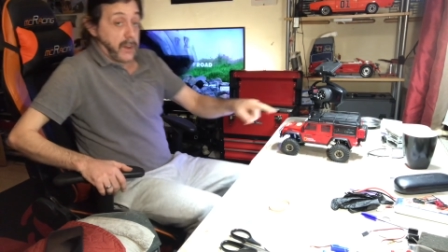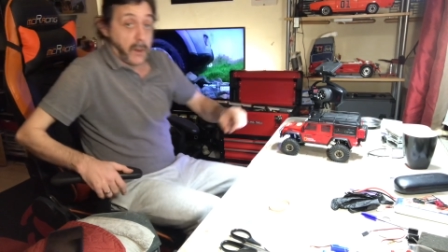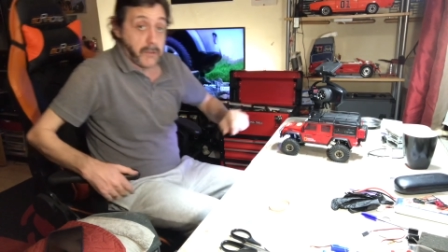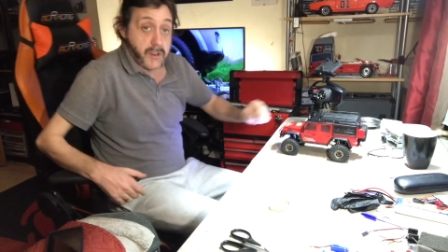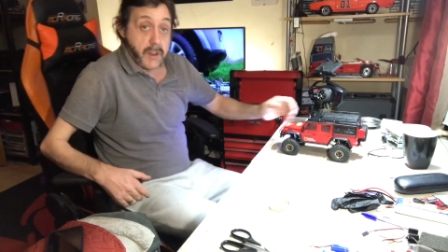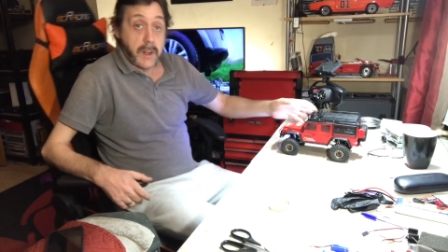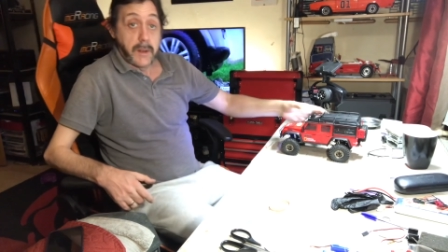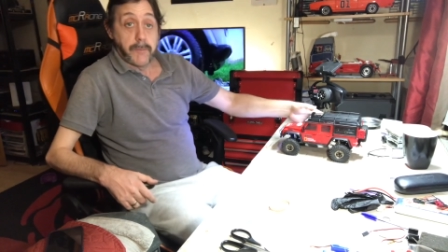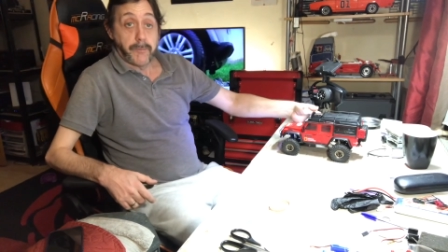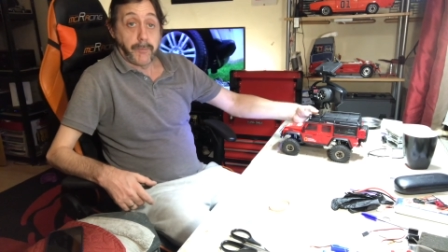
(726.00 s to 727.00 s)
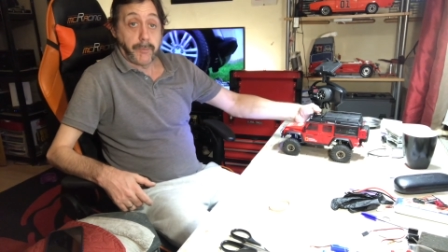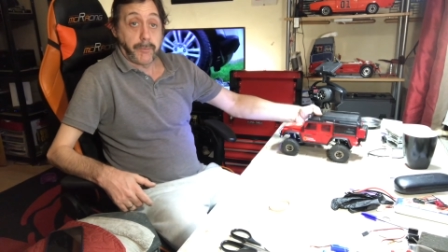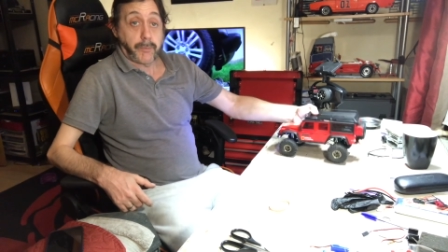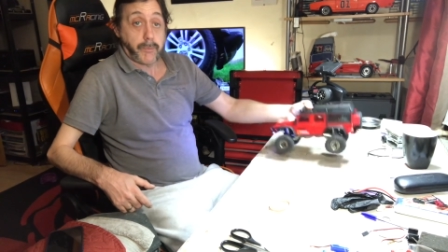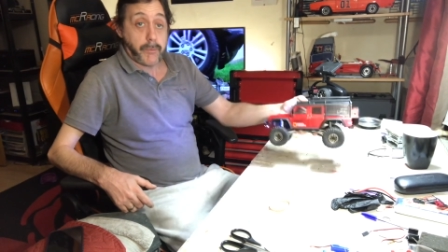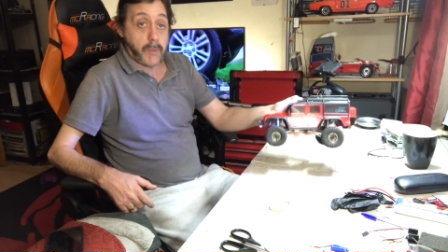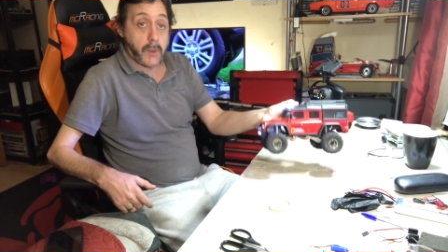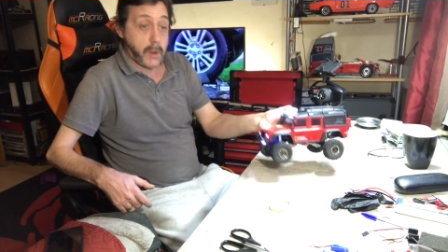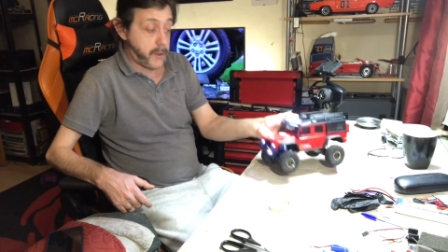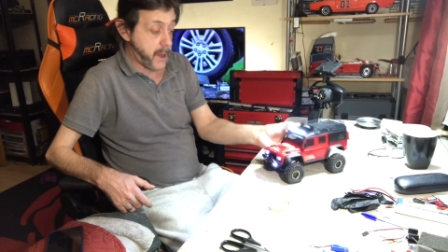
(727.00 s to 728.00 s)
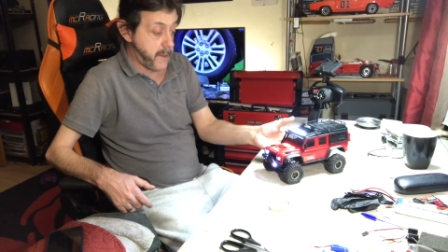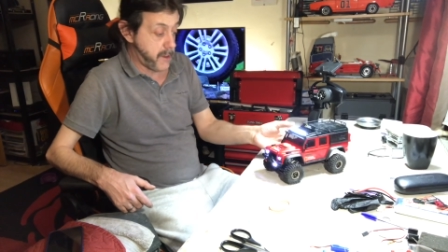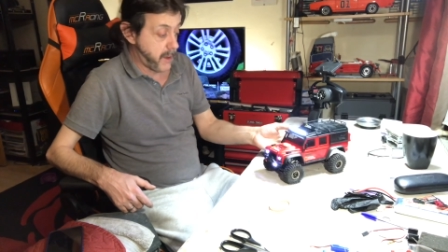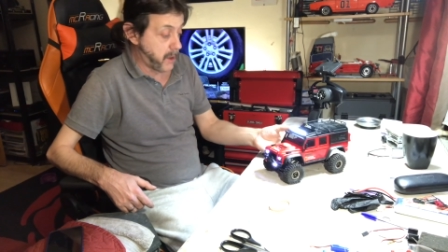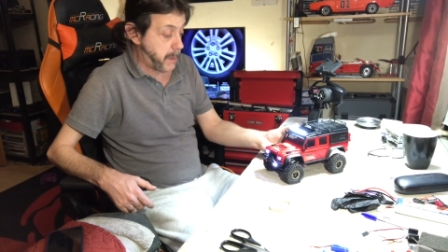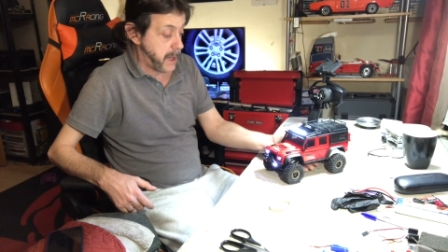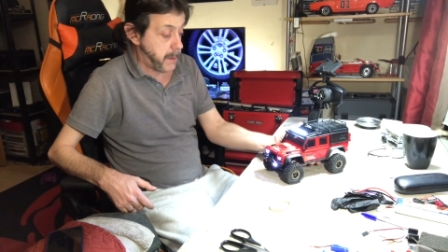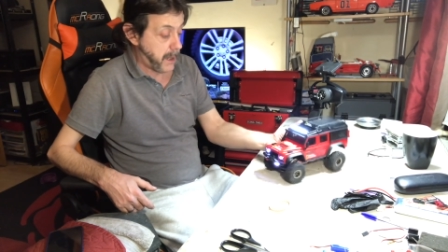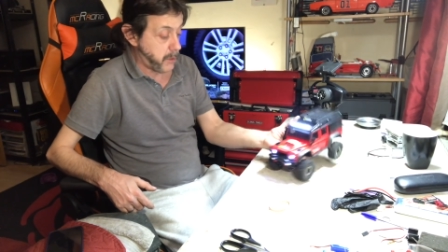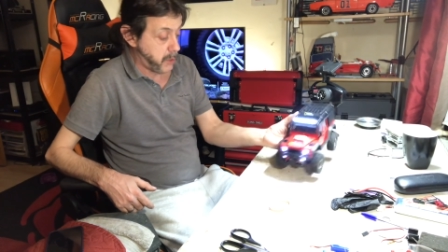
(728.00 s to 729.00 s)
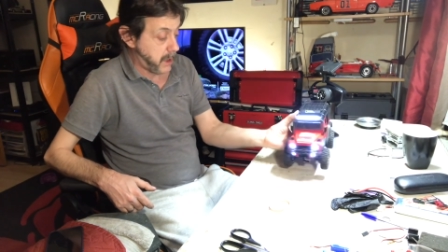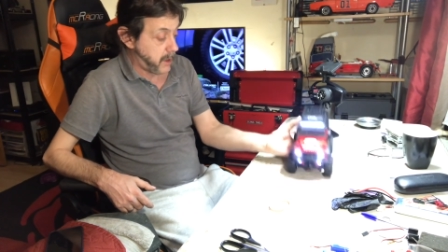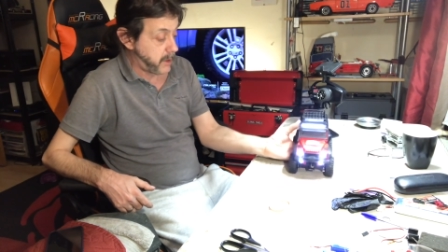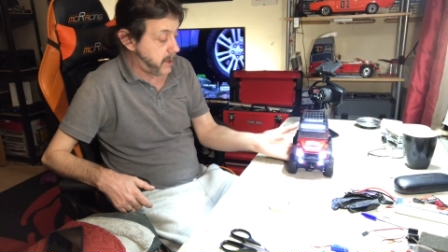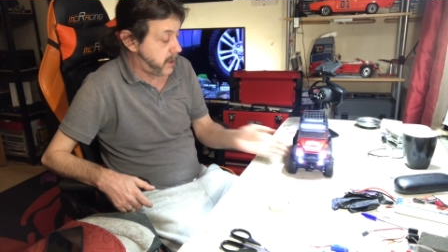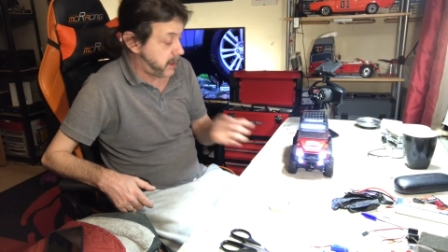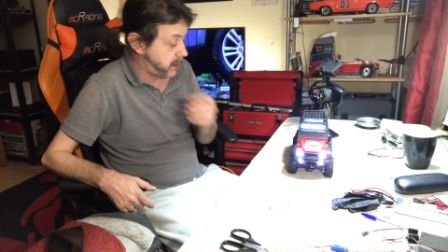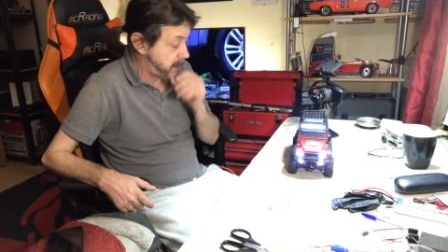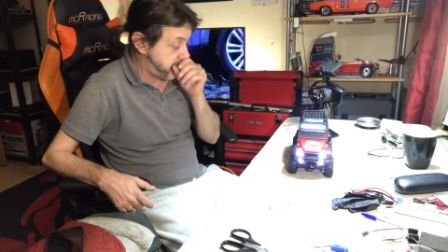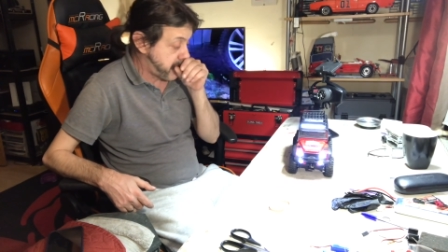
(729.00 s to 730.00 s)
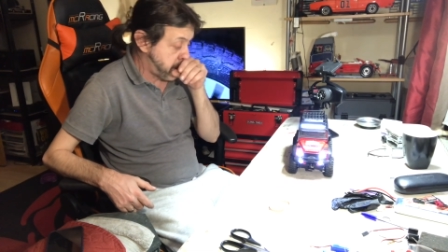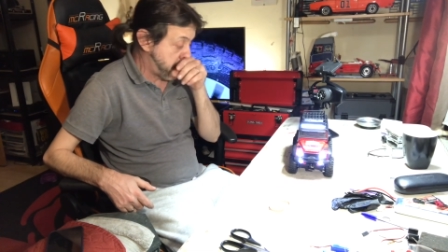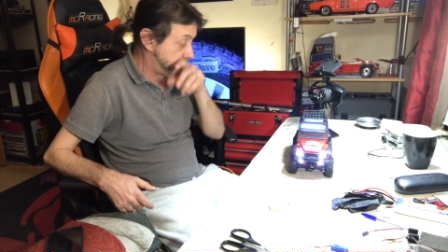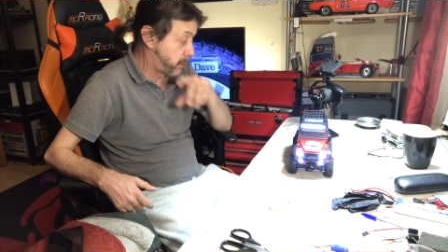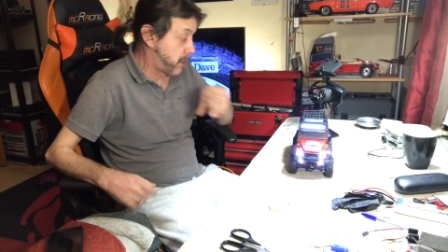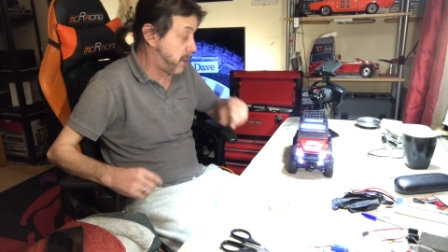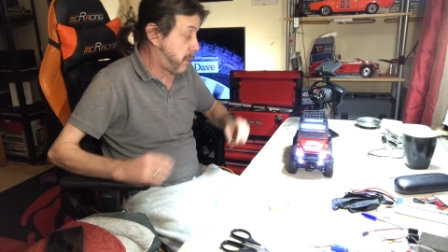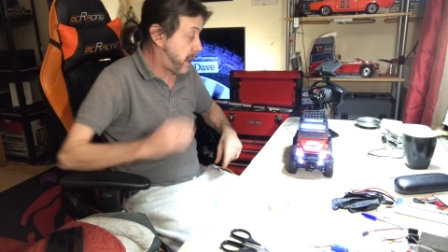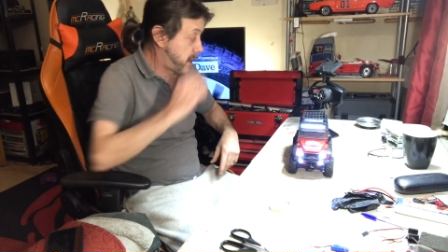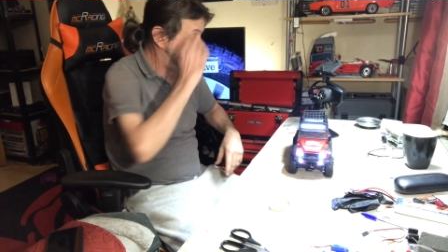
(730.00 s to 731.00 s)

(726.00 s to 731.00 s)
obviously take this little baby out as well and give this a bit of a whirl while I'm